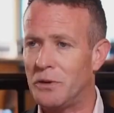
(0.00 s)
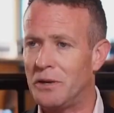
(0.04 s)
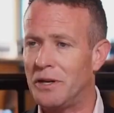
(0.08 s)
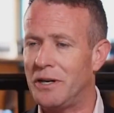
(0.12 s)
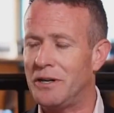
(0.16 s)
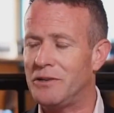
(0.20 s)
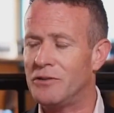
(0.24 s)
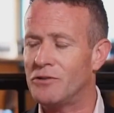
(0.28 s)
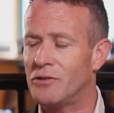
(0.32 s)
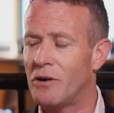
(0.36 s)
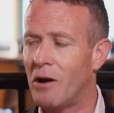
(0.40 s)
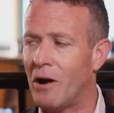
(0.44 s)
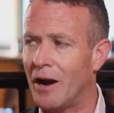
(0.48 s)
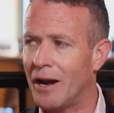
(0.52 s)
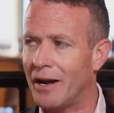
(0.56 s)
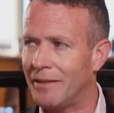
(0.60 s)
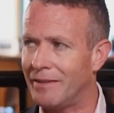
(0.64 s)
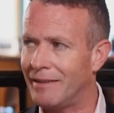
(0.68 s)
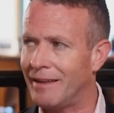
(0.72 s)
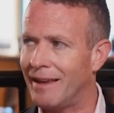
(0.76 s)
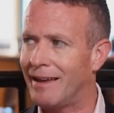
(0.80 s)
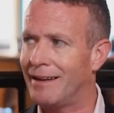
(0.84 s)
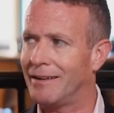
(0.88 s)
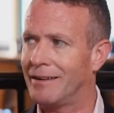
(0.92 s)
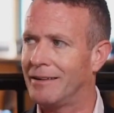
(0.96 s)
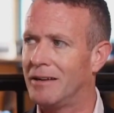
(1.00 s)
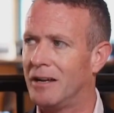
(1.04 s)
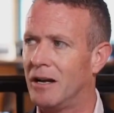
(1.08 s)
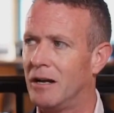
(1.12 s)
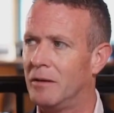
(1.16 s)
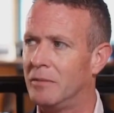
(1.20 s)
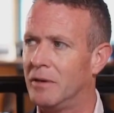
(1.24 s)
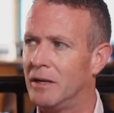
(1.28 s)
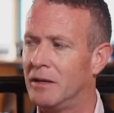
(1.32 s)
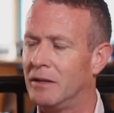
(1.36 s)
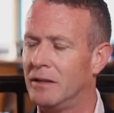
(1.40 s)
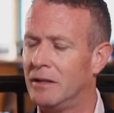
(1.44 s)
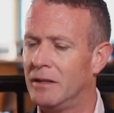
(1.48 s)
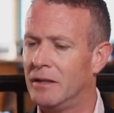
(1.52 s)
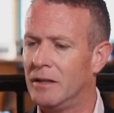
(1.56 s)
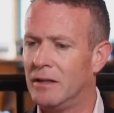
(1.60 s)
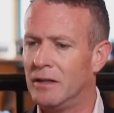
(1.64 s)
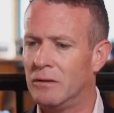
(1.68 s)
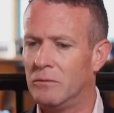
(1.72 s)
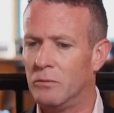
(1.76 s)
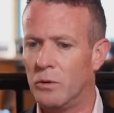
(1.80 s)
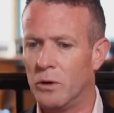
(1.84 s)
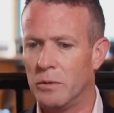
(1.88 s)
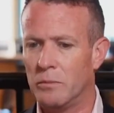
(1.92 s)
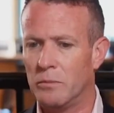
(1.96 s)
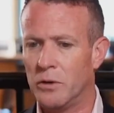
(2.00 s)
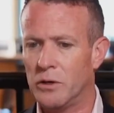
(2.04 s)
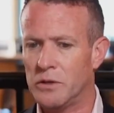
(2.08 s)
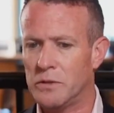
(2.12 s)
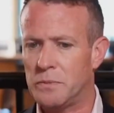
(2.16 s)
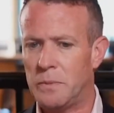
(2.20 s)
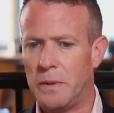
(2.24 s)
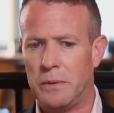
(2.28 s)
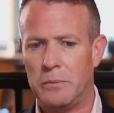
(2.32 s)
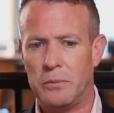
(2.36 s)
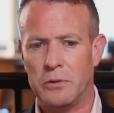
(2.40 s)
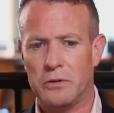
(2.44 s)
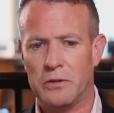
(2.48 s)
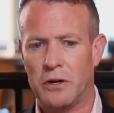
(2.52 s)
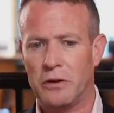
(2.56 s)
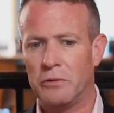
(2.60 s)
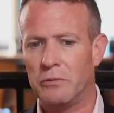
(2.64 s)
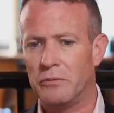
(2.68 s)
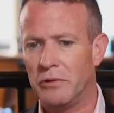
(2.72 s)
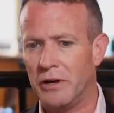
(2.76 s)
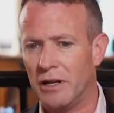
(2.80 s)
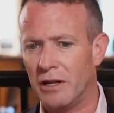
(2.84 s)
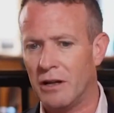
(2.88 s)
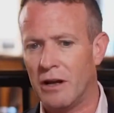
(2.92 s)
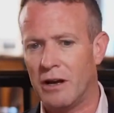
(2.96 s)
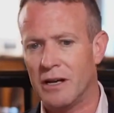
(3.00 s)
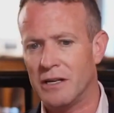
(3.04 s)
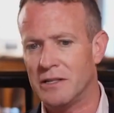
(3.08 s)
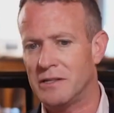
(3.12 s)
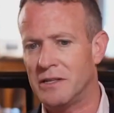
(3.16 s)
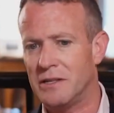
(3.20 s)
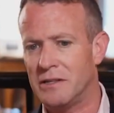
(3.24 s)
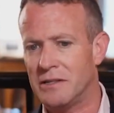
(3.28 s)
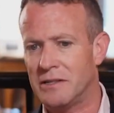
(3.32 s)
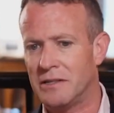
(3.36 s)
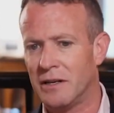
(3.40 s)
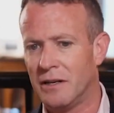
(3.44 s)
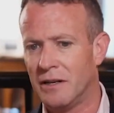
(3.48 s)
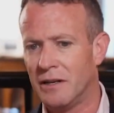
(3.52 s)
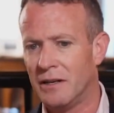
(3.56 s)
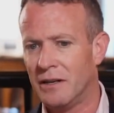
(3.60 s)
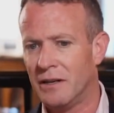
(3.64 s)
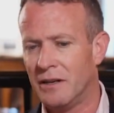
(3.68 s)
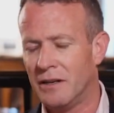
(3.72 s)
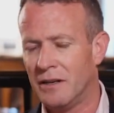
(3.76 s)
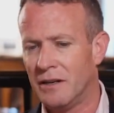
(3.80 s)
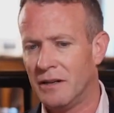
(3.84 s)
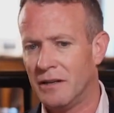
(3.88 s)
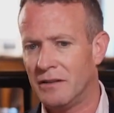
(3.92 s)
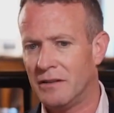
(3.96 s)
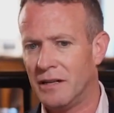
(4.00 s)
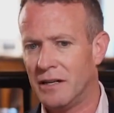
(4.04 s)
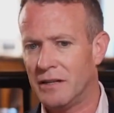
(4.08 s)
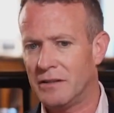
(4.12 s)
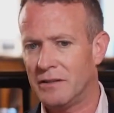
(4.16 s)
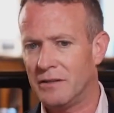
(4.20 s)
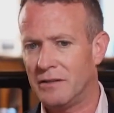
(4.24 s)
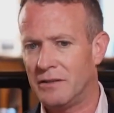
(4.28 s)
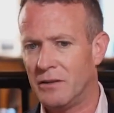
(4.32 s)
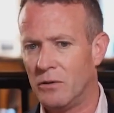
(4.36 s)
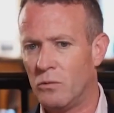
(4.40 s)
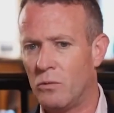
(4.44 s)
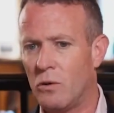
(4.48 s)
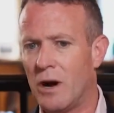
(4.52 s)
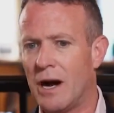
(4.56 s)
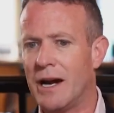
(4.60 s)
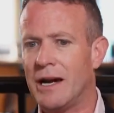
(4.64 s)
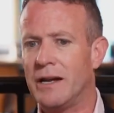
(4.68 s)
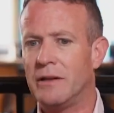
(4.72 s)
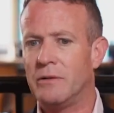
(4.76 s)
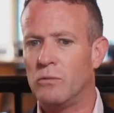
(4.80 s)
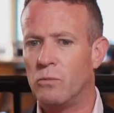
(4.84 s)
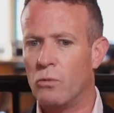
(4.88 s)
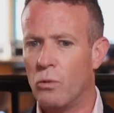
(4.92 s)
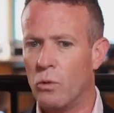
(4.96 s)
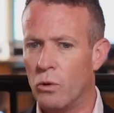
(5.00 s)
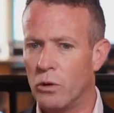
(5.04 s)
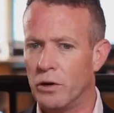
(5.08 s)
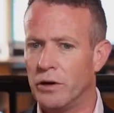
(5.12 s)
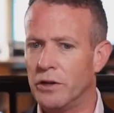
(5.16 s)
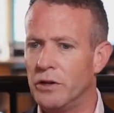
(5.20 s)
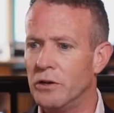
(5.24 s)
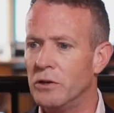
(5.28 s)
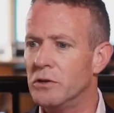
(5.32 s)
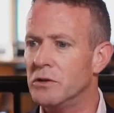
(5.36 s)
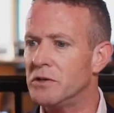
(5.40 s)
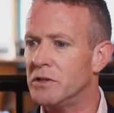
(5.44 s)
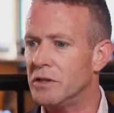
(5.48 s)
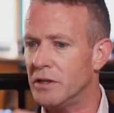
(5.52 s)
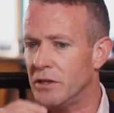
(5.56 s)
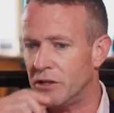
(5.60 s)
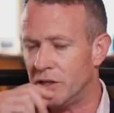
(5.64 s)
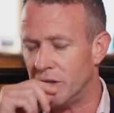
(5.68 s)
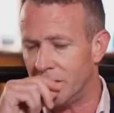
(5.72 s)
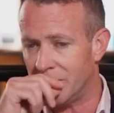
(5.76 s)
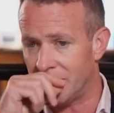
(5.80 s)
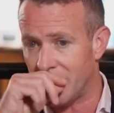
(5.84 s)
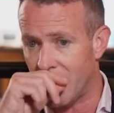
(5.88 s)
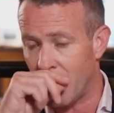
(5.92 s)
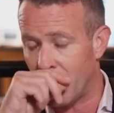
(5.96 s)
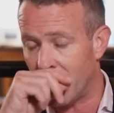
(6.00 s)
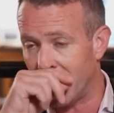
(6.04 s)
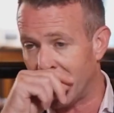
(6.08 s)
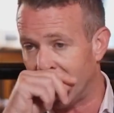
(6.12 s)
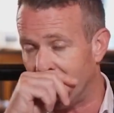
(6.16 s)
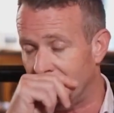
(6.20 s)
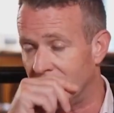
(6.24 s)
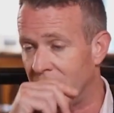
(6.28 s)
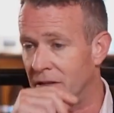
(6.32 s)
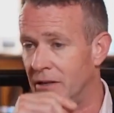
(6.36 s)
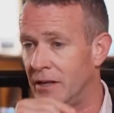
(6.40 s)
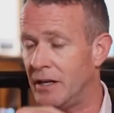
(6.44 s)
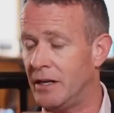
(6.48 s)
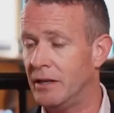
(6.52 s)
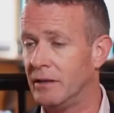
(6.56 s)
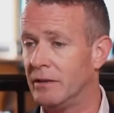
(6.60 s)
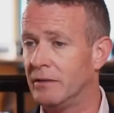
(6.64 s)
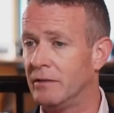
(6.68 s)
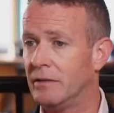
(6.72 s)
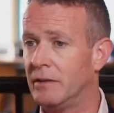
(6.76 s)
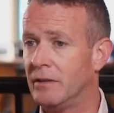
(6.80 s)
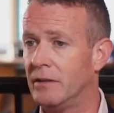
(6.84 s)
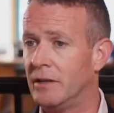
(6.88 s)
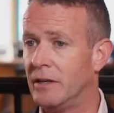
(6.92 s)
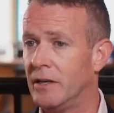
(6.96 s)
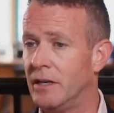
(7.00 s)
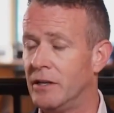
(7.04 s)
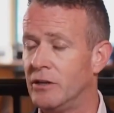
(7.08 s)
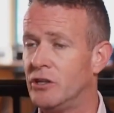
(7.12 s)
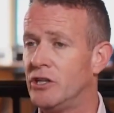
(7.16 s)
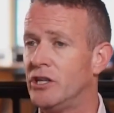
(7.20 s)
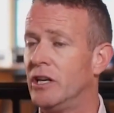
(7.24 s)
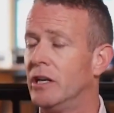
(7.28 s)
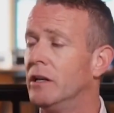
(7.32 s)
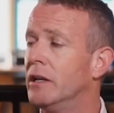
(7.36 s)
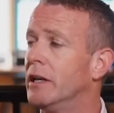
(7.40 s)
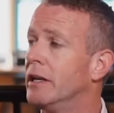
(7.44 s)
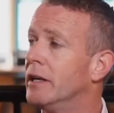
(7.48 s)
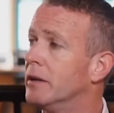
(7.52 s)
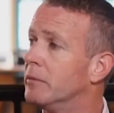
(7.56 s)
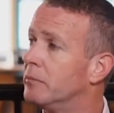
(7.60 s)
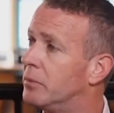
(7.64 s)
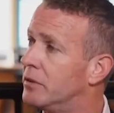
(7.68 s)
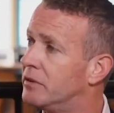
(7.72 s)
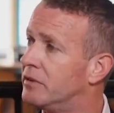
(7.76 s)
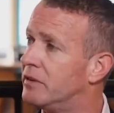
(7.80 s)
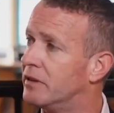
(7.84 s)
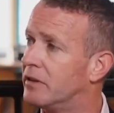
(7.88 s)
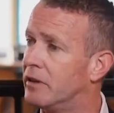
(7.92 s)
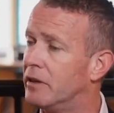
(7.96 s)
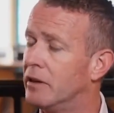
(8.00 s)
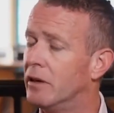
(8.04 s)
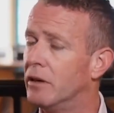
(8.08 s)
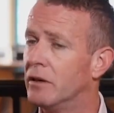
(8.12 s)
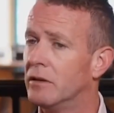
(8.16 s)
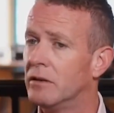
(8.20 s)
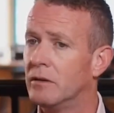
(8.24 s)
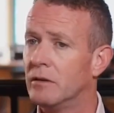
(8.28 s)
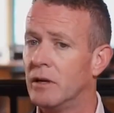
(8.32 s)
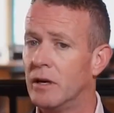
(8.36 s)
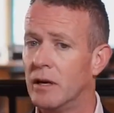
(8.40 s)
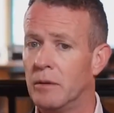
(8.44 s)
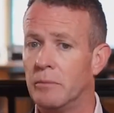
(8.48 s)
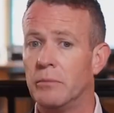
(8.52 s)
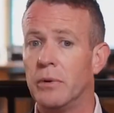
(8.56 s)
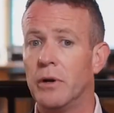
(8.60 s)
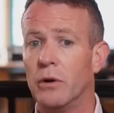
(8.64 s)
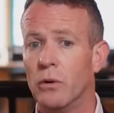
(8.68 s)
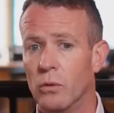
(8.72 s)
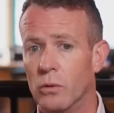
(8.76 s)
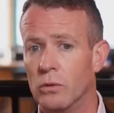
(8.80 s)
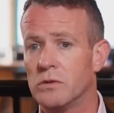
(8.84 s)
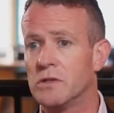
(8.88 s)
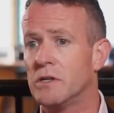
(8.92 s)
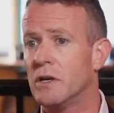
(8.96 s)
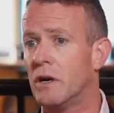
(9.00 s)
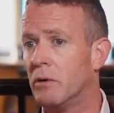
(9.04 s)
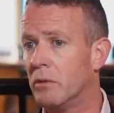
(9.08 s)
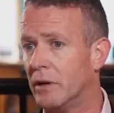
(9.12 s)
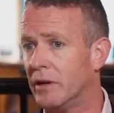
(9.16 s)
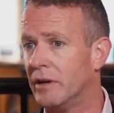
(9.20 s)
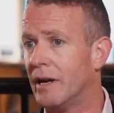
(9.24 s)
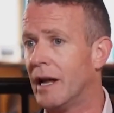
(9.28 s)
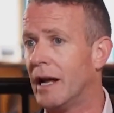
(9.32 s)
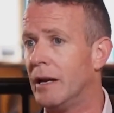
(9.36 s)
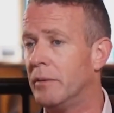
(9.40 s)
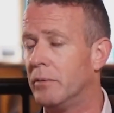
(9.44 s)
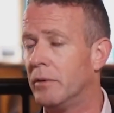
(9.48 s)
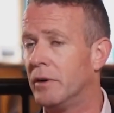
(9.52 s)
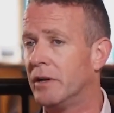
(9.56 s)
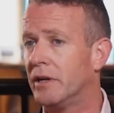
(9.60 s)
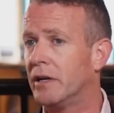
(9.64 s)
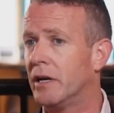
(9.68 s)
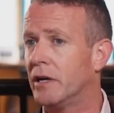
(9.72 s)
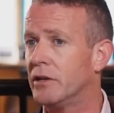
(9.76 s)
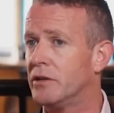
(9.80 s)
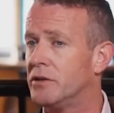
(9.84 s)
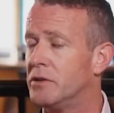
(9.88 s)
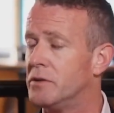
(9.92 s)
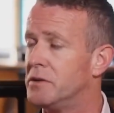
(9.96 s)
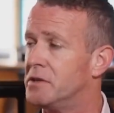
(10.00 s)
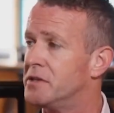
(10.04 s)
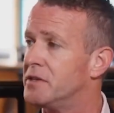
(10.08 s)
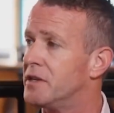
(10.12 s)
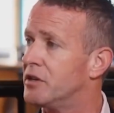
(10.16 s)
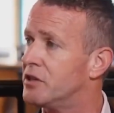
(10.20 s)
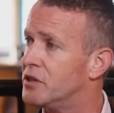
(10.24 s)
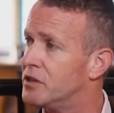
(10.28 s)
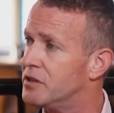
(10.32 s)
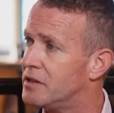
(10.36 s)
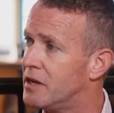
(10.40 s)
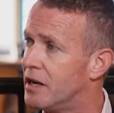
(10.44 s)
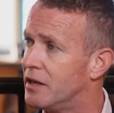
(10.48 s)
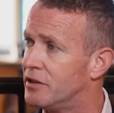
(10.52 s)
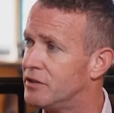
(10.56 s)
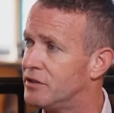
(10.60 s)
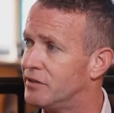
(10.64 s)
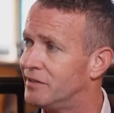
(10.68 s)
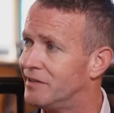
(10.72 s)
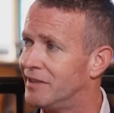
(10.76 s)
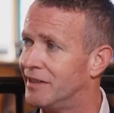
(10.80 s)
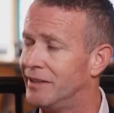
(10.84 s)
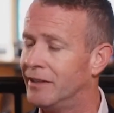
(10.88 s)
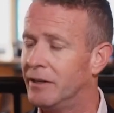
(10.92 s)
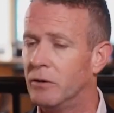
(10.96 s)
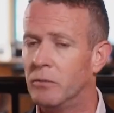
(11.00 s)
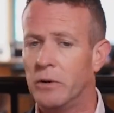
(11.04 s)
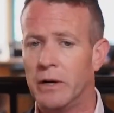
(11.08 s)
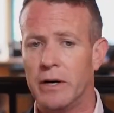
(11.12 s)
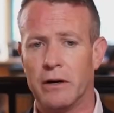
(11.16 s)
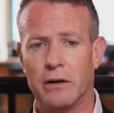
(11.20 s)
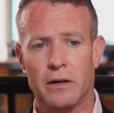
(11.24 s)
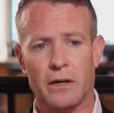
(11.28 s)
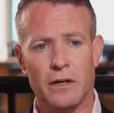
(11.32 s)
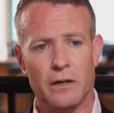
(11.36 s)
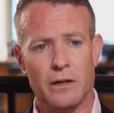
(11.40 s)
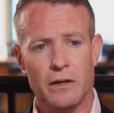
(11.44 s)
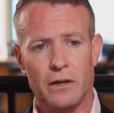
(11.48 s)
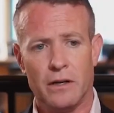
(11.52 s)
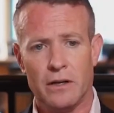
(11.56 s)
pretty dry in the Atacama. What most people don't realize is that the way water usage is going in Chile in particular, but also in neighboring countries such as Argentina, where